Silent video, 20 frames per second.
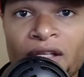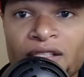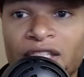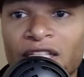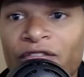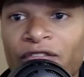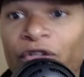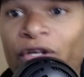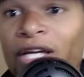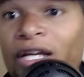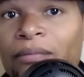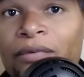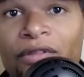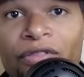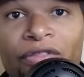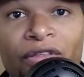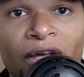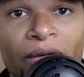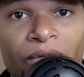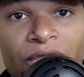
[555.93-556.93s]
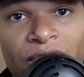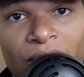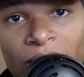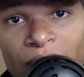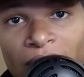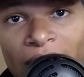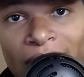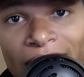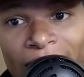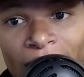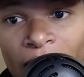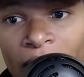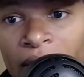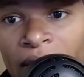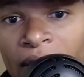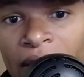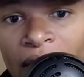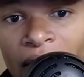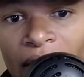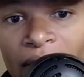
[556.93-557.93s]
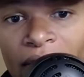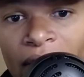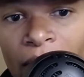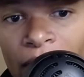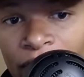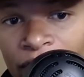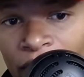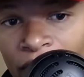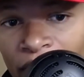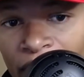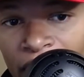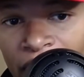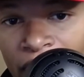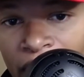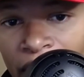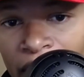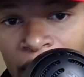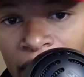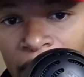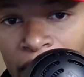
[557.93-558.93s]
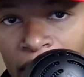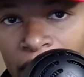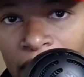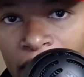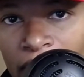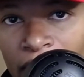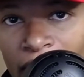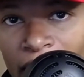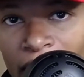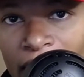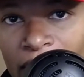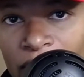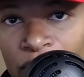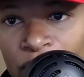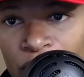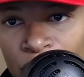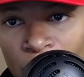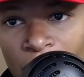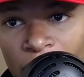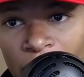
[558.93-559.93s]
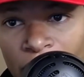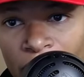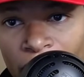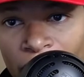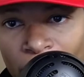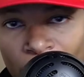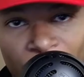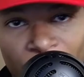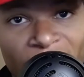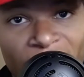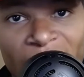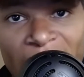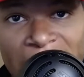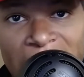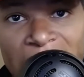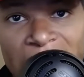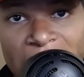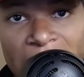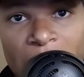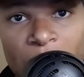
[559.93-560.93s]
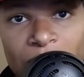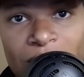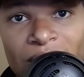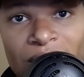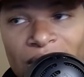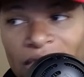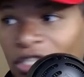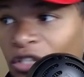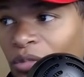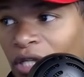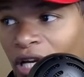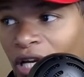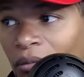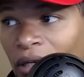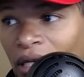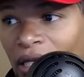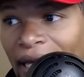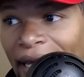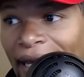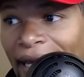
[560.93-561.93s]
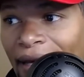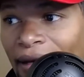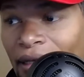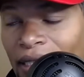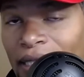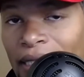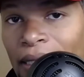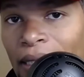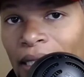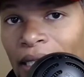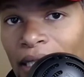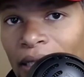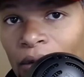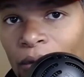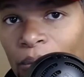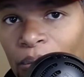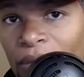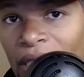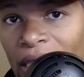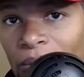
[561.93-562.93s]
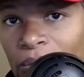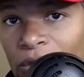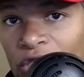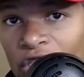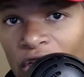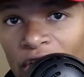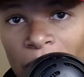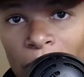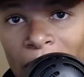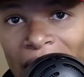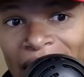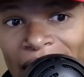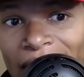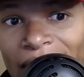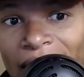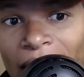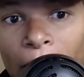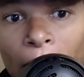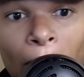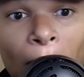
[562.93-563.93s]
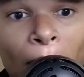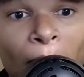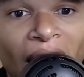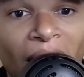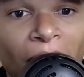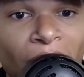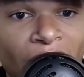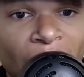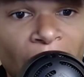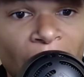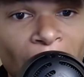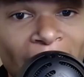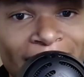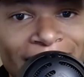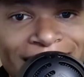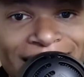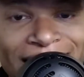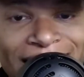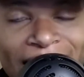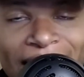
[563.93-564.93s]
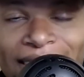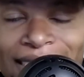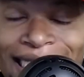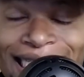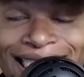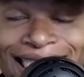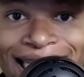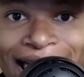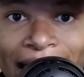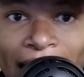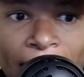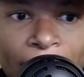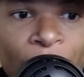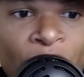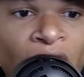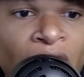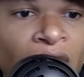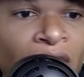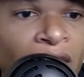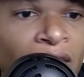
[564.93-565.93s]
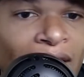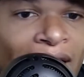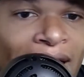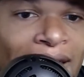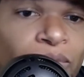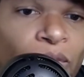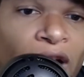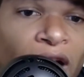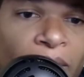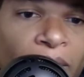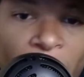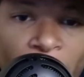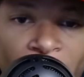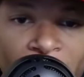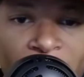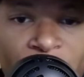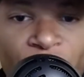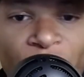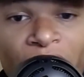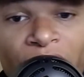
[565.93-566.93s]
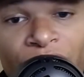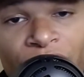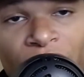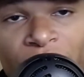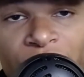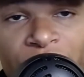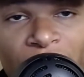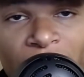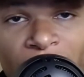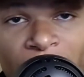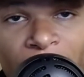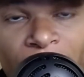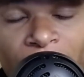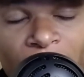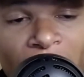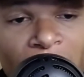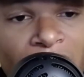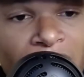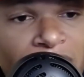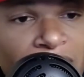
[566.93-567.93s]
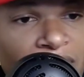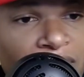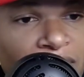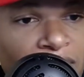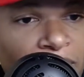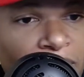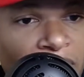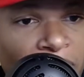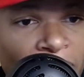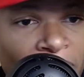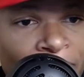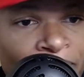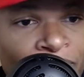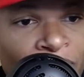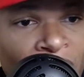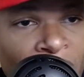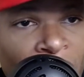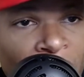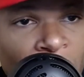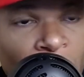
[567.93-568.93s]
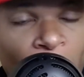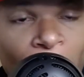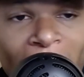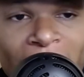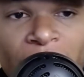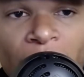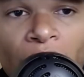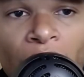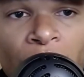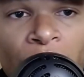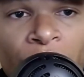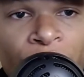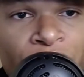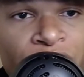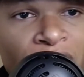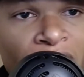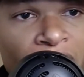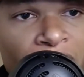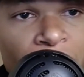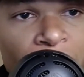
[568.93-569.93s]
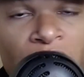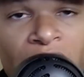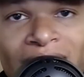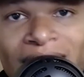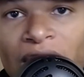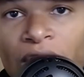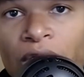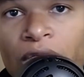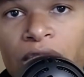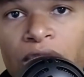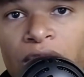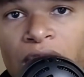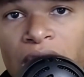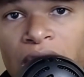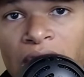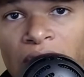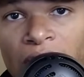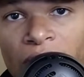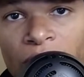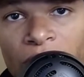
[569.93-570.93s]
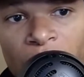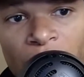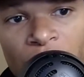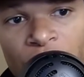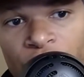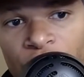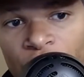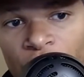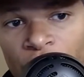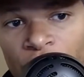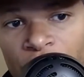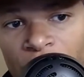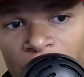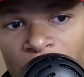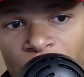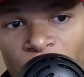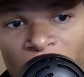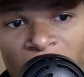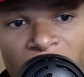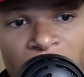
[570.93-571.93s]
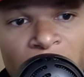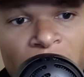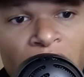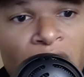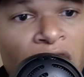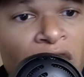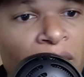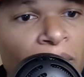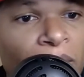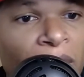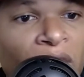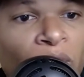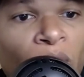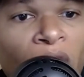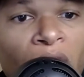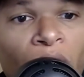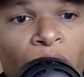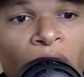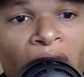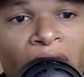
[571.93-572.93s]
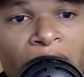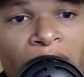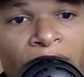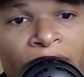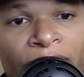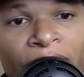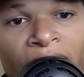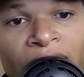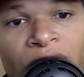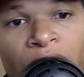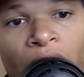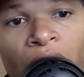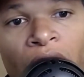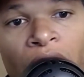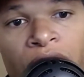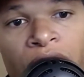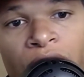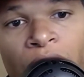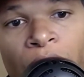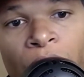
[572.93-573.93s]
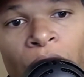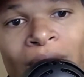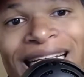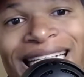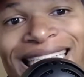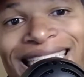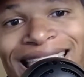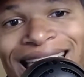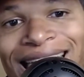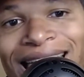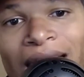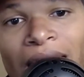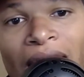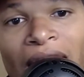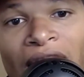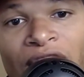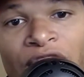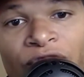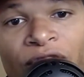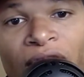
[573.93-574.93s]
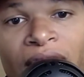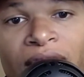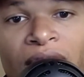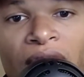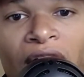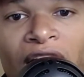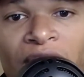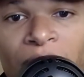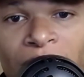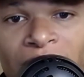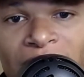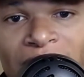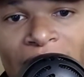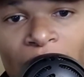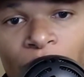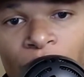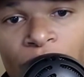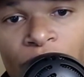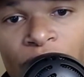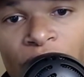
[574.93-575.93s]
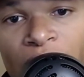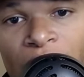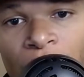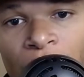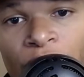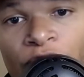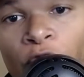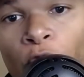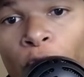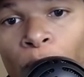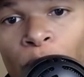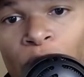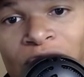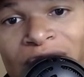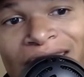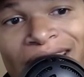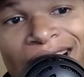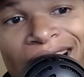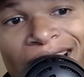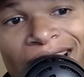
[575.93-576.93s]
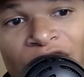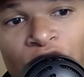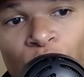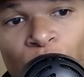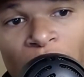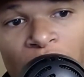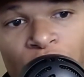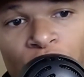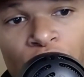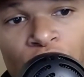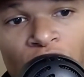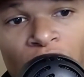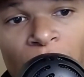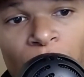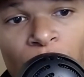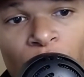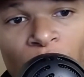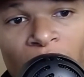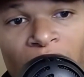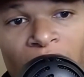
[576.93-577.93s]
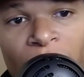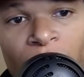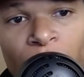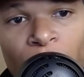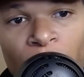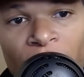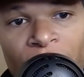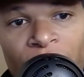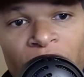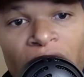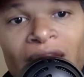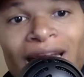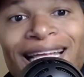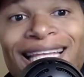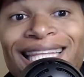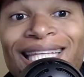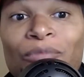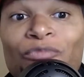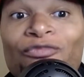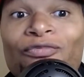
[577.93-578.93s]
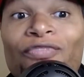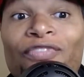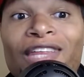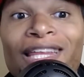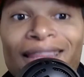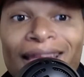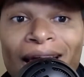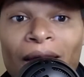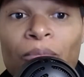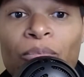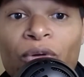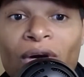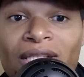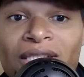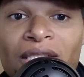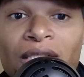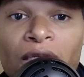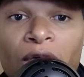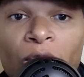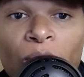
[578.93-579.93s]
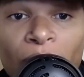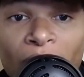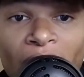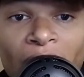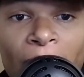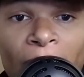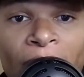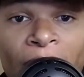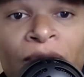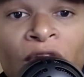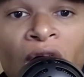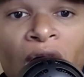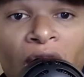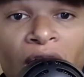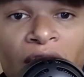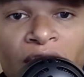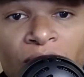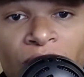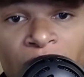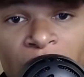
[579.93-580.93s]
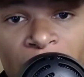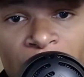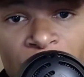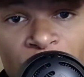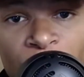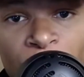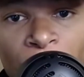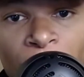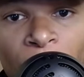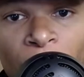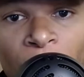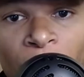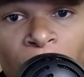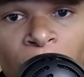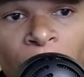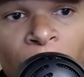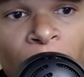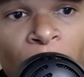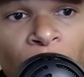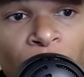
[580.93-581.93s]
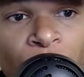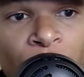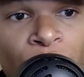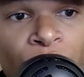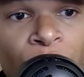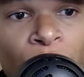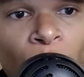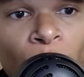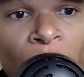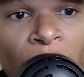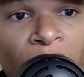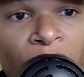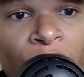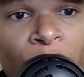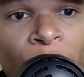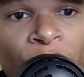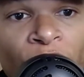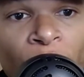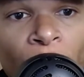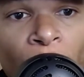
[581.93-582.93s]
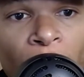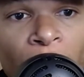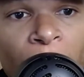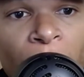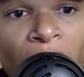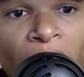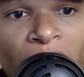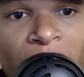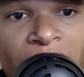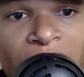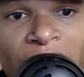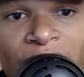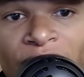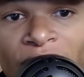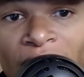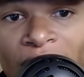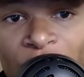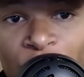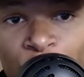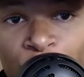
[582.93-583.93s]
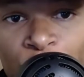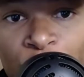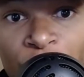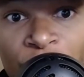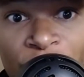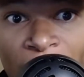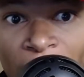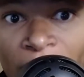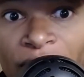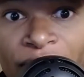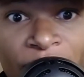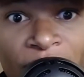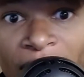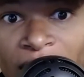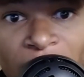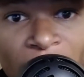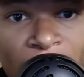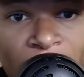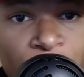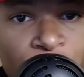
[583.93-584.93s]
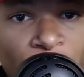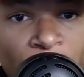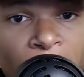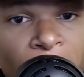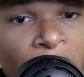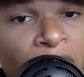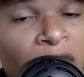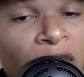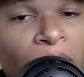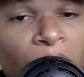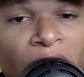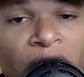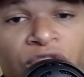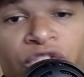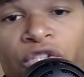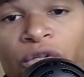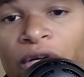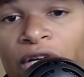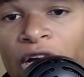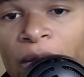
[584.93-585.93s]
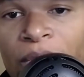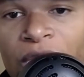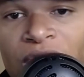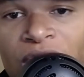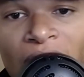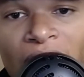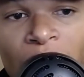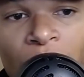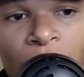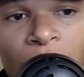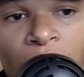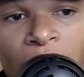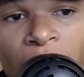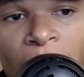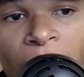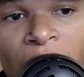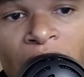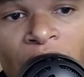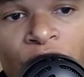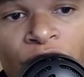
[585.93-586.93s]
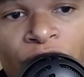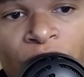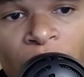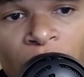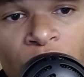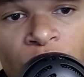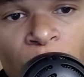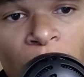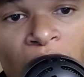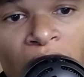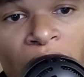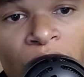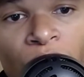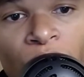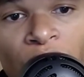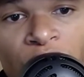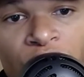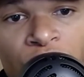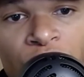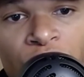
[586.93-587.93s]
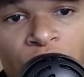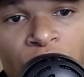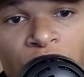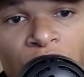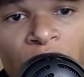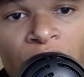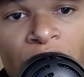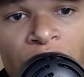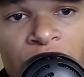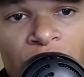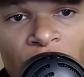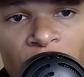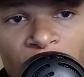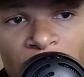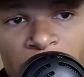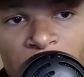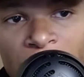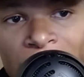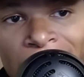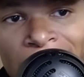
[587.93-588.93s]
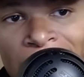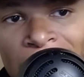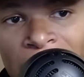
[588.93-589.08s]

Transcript: See if you can get them to think with something little, and then before you know it, they'll get a little stronger in their thinking skills, and then you'll be able to lay out a little big chunk of meat that maybe they might ingest in time. That's what I'm learning. It's very frustrating, not easy to do, but anyway. Going back to the article for a second, dealing with the concerns that's raised. Meanwhile, Ratcliffe has also declassified documents that revealed former CIA Director John Brennan briefed the then President Obama on Hillary Clinton's purported proposal for one of her foreign policy advisors to vilify Donald Trump by stirring up a scandal claiming interference by the Russia Security Service.